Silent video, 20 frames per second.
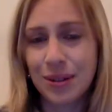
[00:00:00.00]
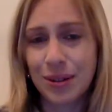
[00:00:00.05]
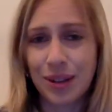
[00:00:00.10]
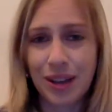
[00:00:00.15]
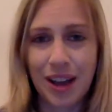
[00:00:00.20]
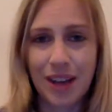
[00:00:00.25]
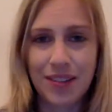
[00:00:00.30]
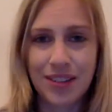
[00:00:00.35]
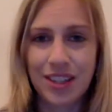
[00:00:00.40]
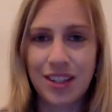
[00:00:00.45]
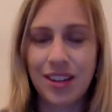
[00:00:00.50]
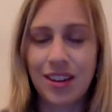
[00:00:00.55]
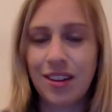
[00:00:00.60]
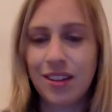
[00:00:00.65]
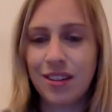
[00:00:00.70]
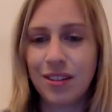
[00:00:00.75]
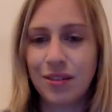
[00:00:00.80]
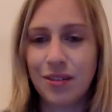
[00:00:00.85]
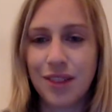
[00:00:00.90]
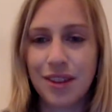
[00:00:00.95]
You have to learn
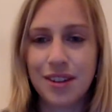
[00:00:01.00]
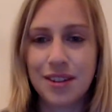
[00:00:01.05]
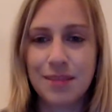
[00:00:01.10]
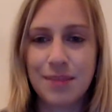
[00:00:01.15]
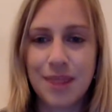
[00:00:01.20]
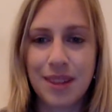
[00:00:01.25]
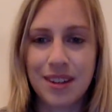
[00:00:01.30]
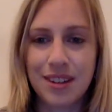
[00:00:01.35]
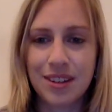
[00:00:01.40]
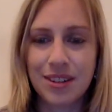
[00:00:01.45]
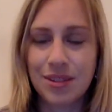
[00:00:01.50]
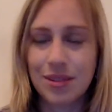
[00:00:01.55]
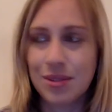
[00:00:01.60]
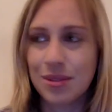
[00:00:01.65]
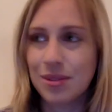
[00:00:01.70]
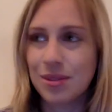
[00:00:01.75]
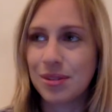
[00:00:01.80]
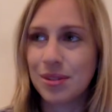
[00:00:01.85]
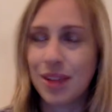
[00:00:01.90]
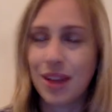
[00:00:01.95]
the
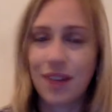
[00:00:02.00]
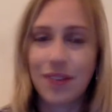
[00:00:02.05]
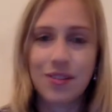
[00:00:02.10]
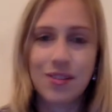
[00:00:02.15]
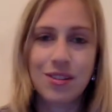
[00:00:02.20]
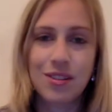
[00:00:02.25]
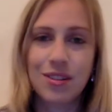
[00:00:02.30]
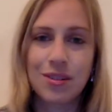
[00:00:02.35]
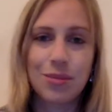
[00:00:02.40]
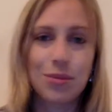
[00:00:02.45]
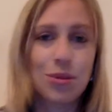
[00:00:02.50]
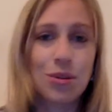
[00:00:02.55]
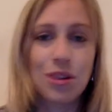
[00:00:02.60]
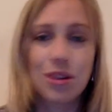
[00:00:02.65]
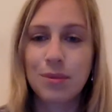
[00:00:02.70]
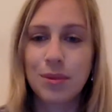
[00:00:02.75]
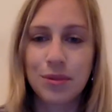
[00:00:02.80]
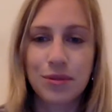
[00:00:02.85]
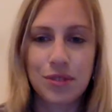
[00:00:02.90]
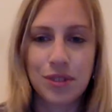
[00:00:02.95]
fundamentals. You have to walk
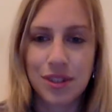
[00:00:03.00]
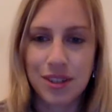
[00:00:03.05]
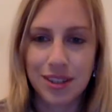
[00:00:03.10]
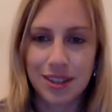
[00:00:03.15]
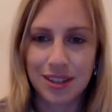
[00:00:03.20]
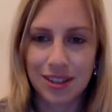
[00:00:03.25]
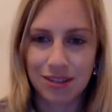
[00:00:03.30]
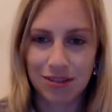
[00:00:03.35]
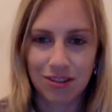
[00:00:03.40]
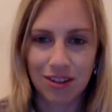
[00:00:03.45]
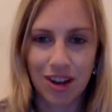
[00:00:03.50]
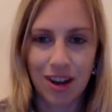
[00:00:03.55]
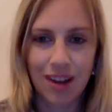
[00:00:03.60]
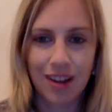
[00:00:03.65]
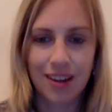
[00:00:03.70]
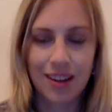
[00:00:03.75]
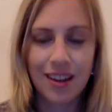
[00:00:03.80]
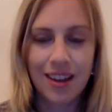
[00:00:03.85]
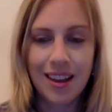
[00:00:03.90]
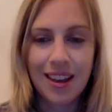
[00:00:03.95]
before you can run.
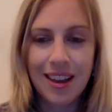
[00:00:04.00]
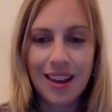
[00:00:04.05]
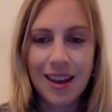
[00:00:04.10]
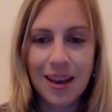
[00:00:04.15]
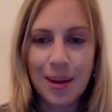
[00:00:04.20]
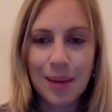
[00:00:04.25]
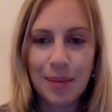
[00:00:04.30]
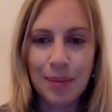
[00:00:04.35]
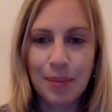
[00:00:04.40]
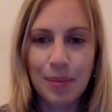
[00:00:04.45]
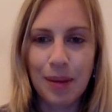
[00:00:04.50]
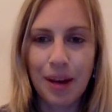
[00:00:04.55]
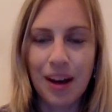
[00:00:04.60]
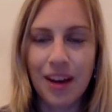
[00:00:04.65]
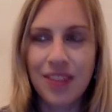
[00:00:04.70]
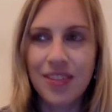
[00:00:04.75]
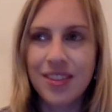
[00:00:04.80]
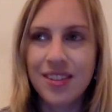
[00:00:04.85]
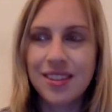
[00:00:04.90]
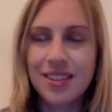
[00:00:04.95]
But
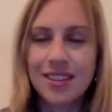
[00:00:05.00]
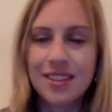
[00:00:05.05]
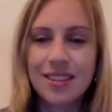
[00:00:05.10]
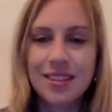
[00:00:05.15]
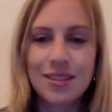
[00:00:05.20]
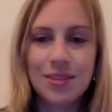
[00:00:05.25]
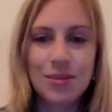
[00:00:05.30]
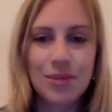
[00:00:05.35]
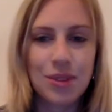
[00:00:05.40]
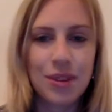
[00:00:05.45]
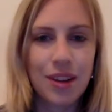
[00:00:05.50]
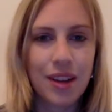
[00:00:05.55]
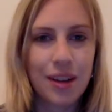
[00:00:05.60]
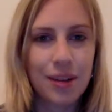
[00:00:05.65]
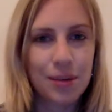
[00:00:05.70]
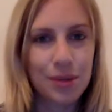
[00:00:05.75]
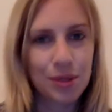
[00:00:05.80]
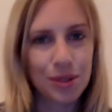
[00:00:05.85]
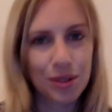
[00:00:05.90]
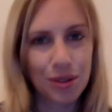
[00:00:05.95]
this isn't what I
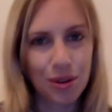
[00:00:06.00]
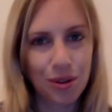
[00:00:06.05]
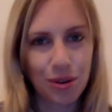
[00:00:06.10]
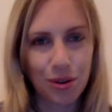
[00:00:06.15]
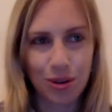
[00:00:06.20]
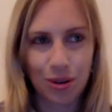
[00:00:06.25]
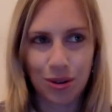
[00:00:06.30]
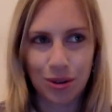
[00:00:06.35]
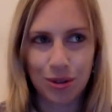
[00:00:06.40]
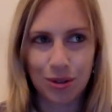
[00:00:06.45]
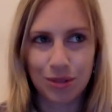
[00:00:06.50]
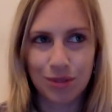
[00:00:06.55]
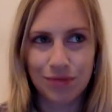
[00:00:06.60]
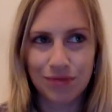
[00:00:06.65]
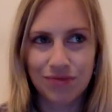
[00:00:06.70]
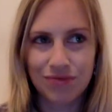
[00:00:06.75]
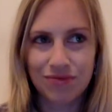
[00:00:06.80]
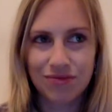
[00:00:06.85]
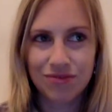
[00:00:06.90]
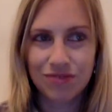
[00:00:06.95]
would call
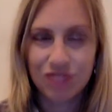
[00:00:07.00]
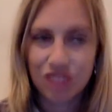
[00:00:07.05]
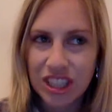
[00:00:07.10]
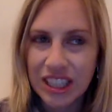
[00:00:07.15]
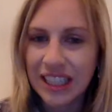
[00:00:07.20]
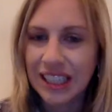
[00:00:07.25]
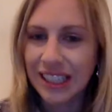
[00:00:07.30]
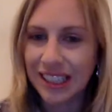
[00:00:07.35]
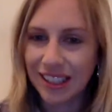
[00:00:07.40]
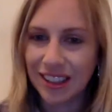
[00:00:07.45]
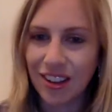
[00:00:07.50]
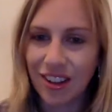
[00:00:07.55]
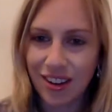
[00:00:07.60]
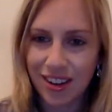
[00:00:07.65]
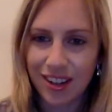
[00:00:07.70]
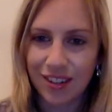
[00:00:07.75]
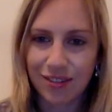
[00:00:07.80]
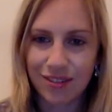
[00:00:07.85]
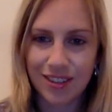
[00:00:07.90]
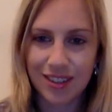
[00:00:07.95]
really
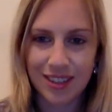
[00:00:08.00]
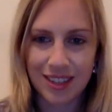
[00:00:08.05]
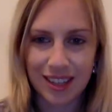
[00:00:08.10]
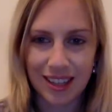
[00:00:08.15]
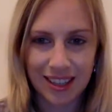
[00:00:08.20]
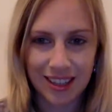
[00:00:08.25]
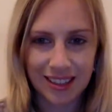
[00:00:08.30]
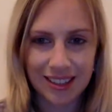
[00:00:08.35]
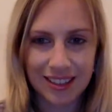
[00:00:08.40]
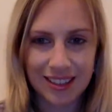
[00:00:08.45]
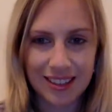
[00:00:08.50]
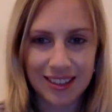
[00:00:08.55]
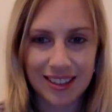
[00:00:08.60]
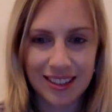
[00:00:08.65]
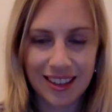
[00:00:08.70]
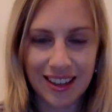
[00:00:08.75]
learning physics.